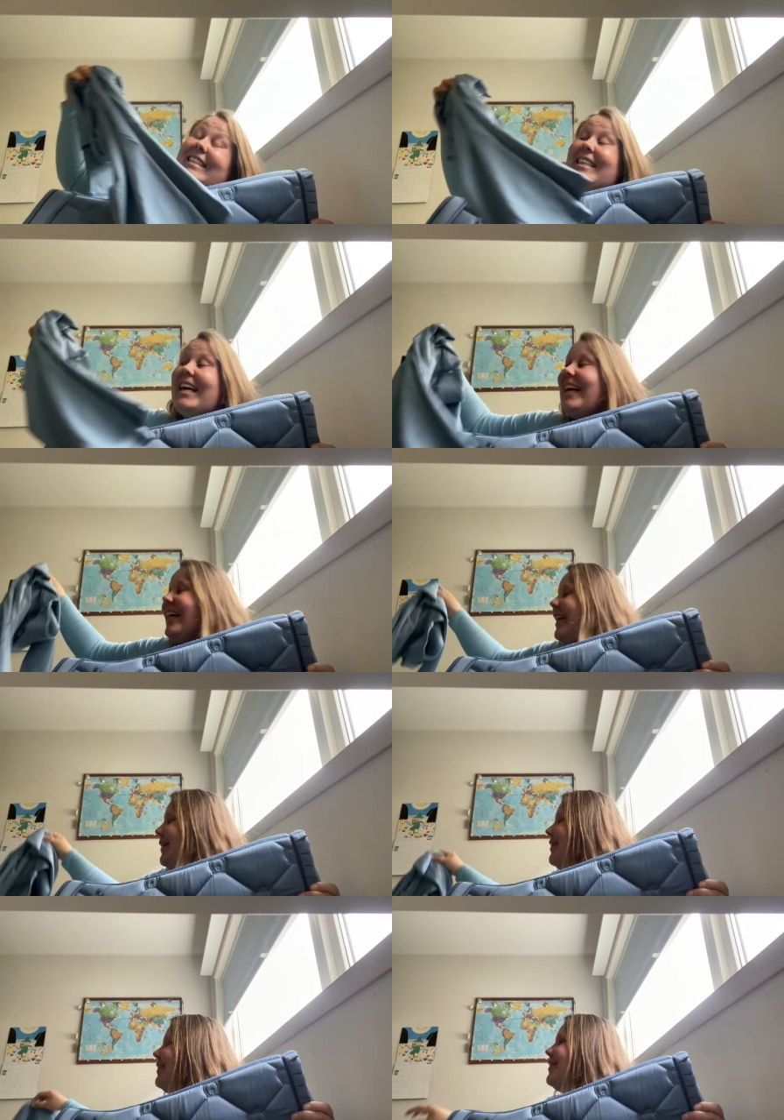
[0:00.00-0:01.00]

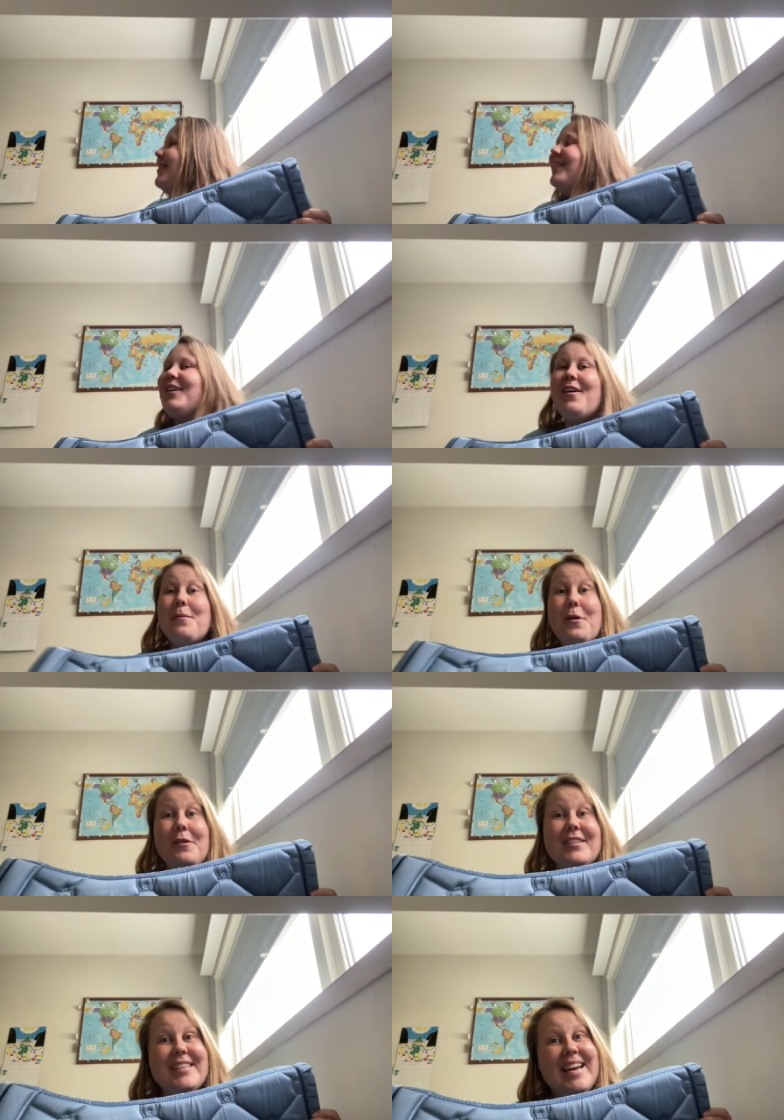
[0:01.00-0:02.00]
Yay. So I'm
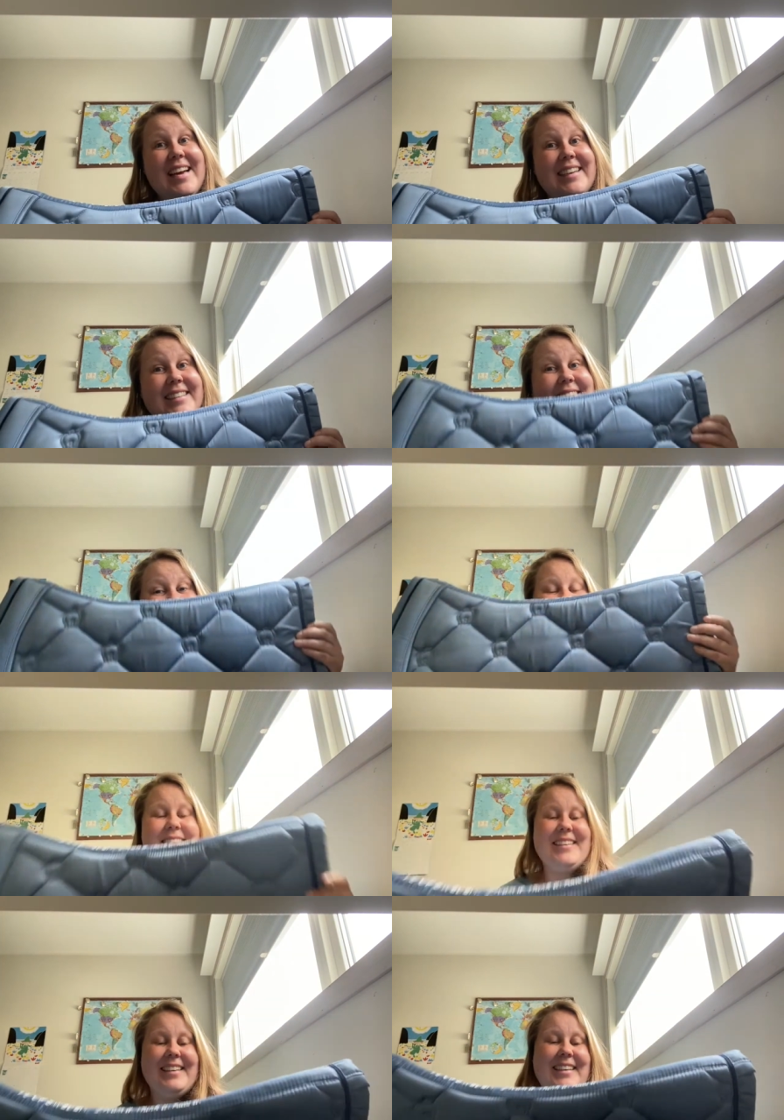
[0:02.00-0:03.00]
all set.
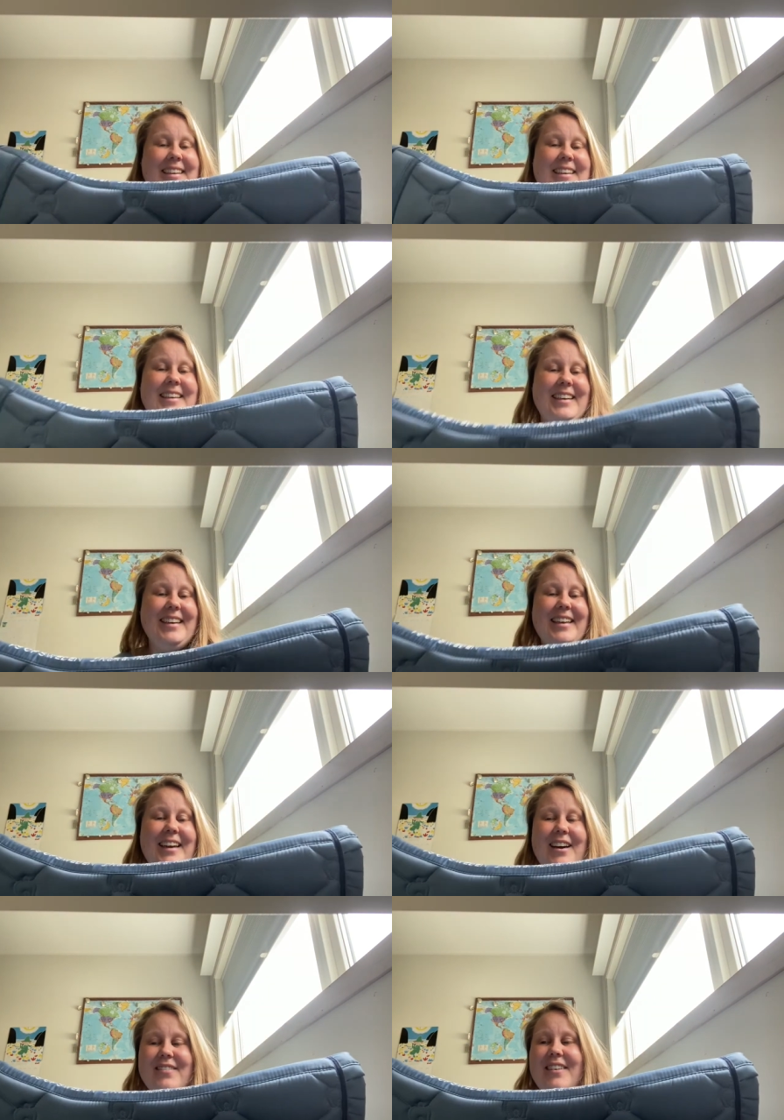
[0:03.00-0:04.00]

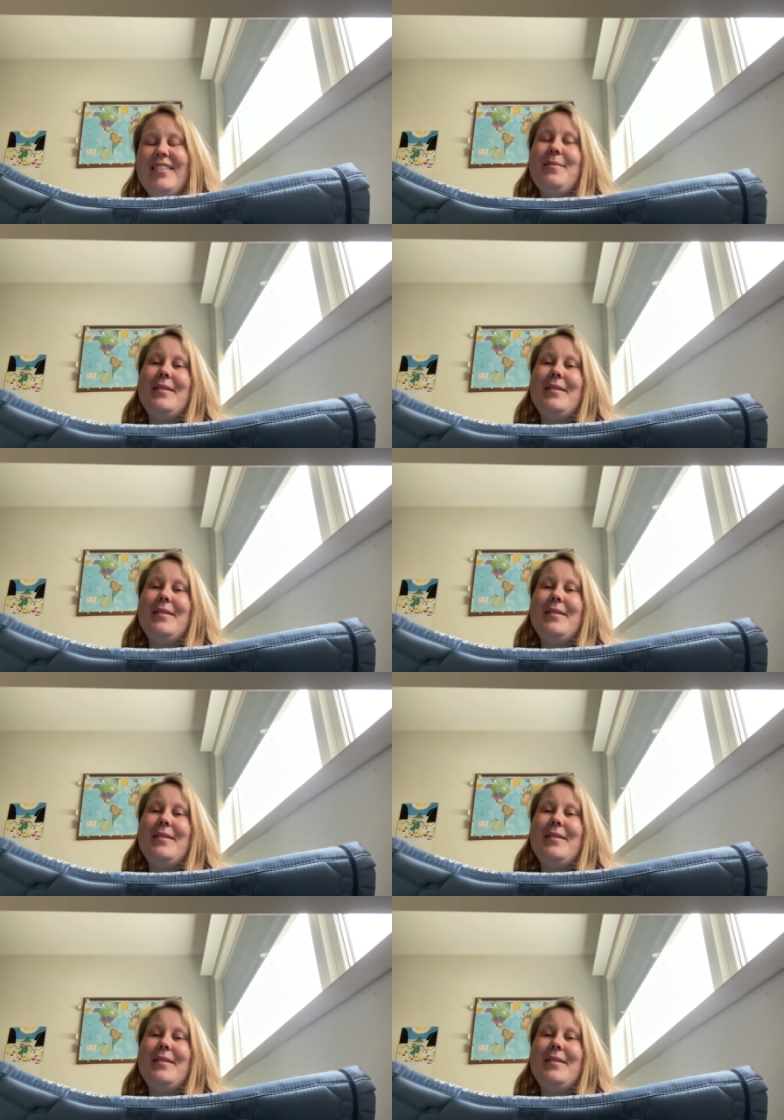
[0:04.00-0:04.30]
I'm very